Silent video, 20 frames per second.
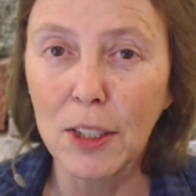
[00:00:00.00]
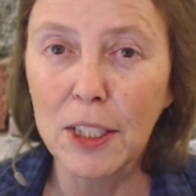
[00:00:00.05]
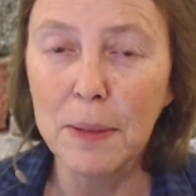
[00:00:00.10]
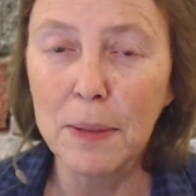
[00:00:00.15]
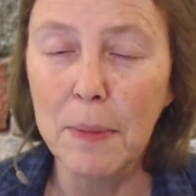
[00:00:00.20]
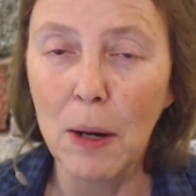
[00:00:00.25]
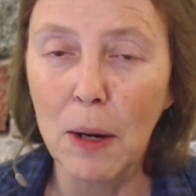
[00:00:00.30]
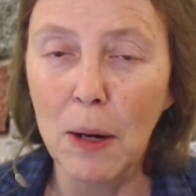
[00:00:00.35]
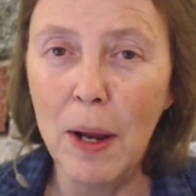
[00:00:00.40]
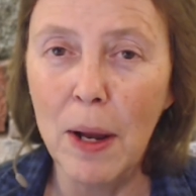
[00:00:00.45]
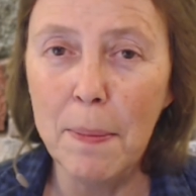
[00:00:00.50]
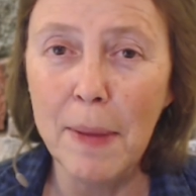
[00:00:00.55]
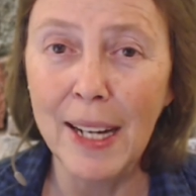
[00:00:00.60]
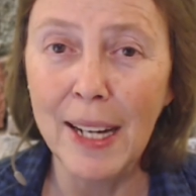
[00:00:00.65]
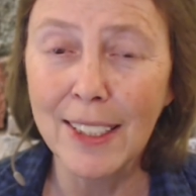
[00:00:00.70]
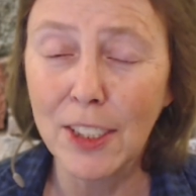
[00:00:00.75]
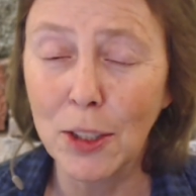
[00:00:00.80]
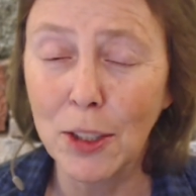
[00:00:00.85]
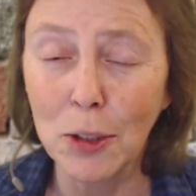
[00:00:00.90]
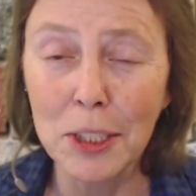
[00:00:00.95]
to my
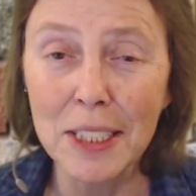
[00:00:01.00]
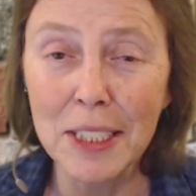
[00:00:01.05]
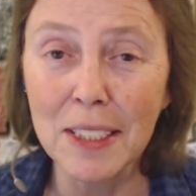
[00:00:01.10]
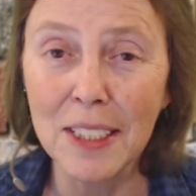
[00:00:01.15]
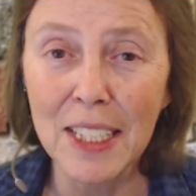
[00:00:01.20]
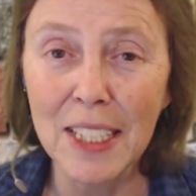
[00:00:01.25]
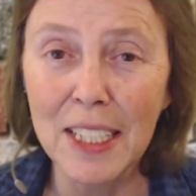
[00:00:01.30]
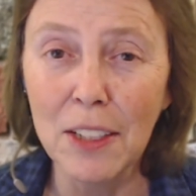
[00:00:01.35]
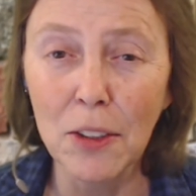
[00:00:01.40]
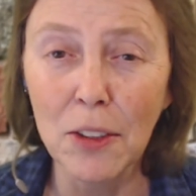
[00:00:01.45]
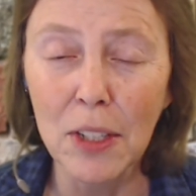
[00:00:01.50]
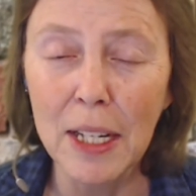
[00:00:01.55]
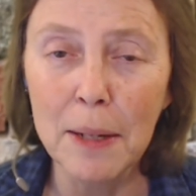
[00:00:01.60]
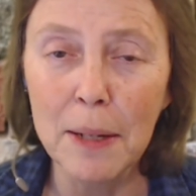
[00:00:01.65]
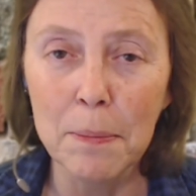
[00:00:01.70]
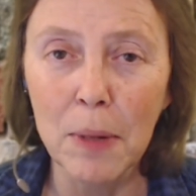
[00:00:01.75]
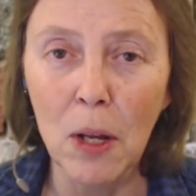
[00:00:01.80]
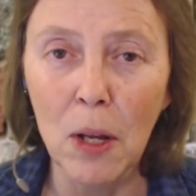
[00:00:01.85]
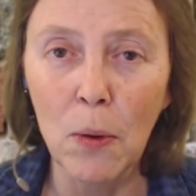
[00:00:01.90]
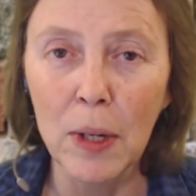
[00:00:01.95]
webmasters this
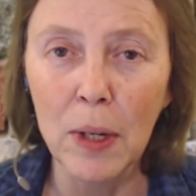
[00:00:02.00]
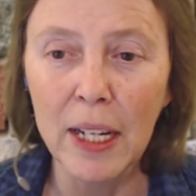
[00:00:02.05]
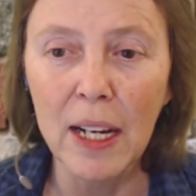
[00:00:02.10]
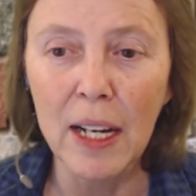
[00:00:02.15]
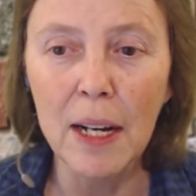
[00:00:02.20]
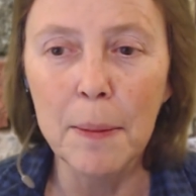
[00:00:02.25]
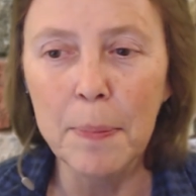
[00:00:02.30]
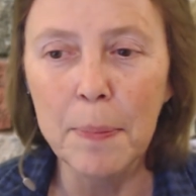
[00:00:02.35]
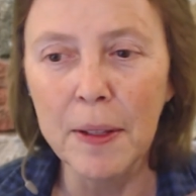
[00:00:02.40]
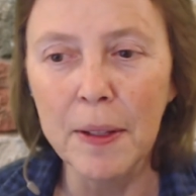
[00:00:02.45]
internet blowing up,